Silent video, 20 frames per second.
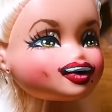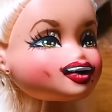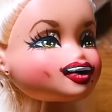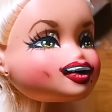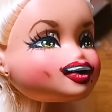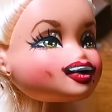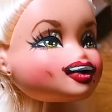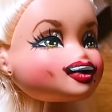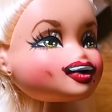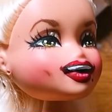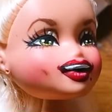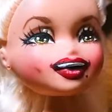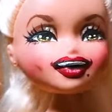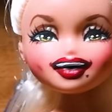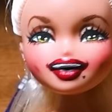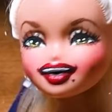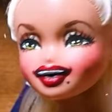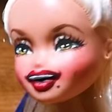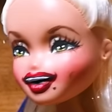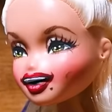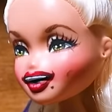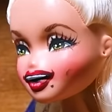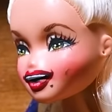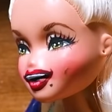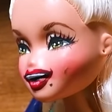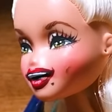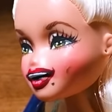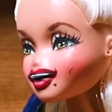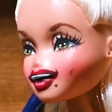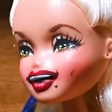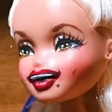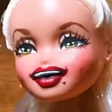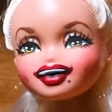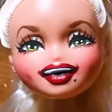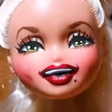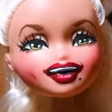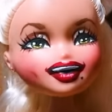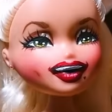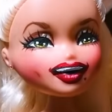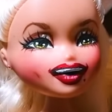don't know how I feel about
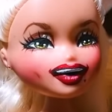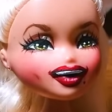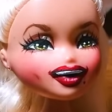this.